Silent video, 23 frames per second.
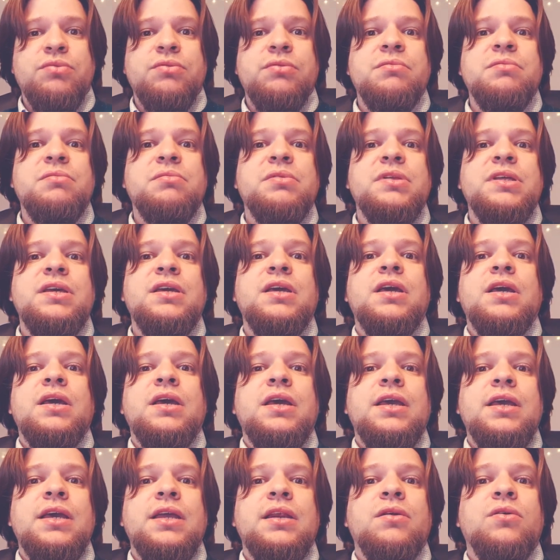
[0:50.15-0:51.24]
probably
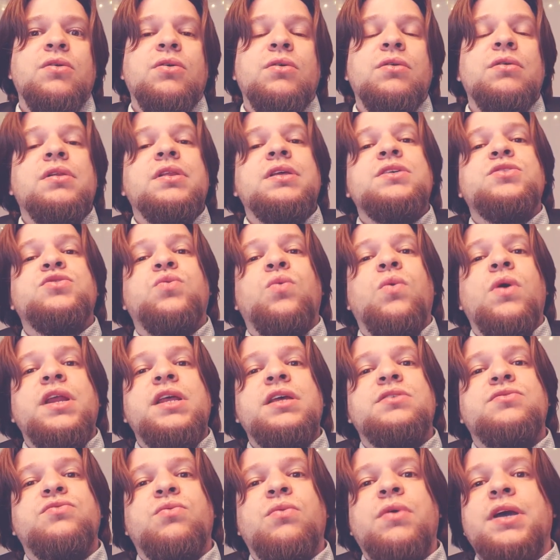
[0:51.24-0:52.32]
in early
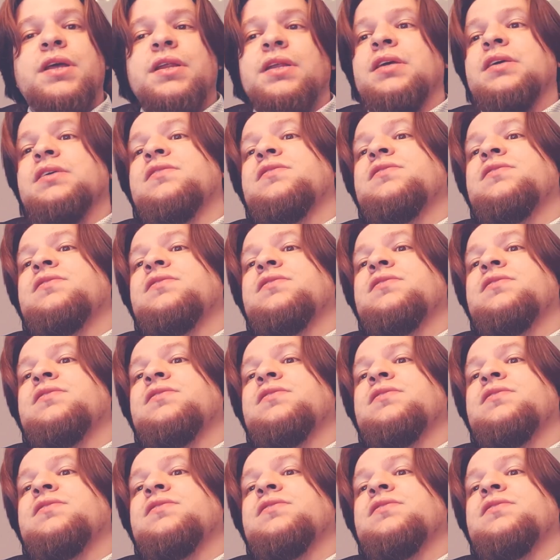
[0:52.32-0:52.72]
2020.